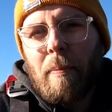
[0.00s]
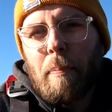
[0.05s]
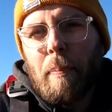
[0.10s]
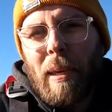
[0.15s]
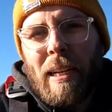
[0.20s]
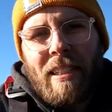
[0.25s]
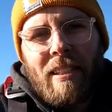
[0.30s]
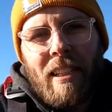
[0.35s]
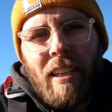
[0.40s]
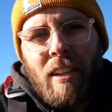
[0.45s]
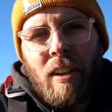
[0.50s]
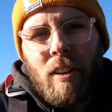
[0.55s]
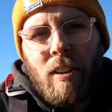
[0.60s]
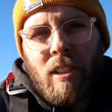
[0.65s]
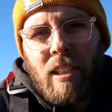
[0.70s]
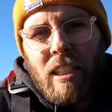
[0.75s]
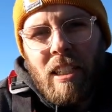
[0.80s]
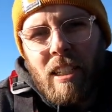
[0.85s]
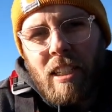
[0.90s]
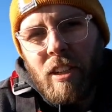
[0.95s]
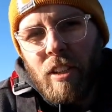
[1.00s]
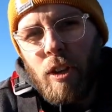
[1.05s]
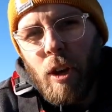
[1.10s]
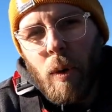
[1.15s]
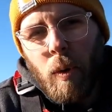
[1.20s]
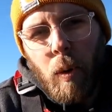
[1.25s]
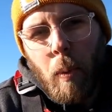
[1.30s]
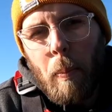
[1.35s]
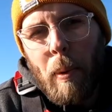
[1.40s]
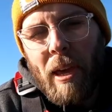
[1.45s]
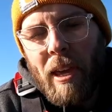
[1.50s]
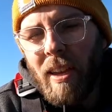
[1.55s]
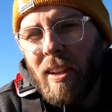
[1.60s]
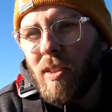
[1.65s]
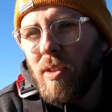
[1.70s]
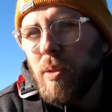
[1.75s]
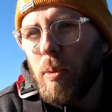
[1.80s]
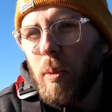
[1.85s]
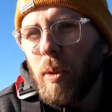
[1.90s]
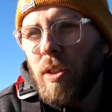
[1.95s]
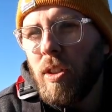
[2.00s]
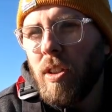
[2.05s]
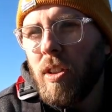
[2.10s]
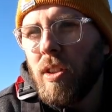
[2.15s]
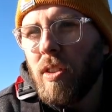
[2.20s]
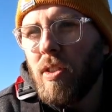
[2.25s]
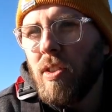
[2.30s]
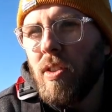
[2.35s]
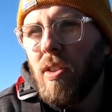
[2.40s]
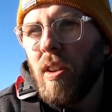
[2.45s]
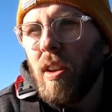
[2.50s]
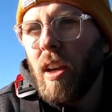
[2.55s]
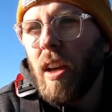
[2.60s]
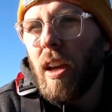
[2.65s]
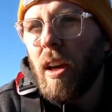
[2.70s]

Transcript: big TRD in yoga pants, which is